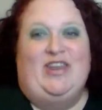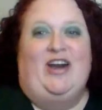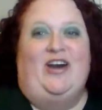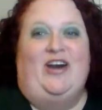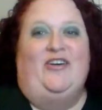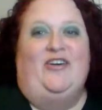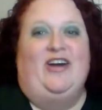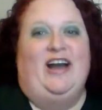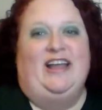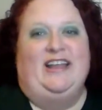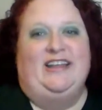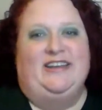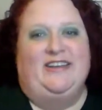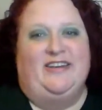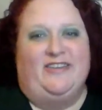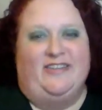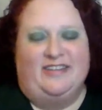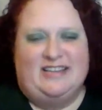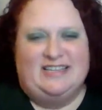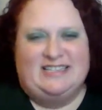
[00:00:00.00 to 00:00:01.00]
No,
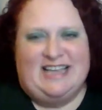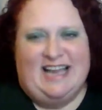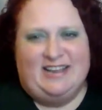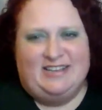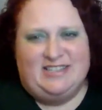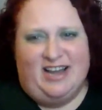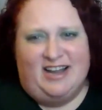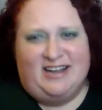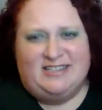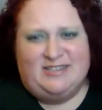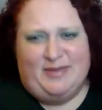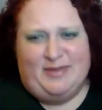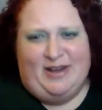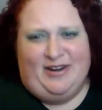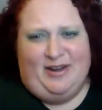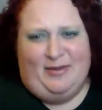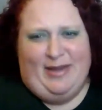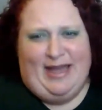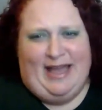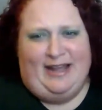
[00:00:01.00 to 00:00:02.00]
because I talked
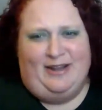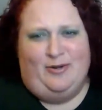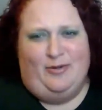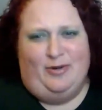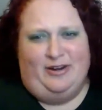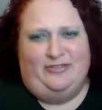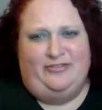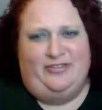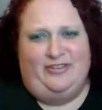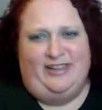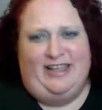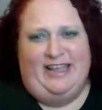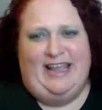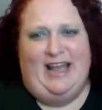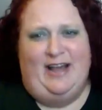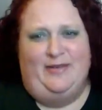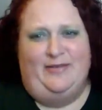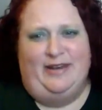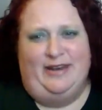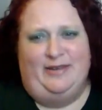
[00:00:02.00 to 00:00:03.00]
about alpaca world for
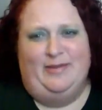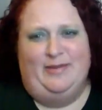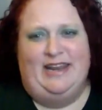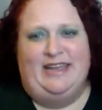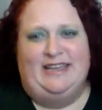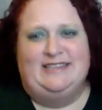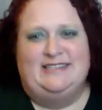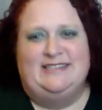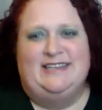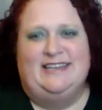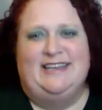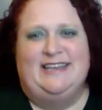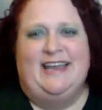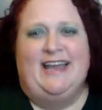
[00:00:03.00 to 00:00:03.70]
like how many minutes.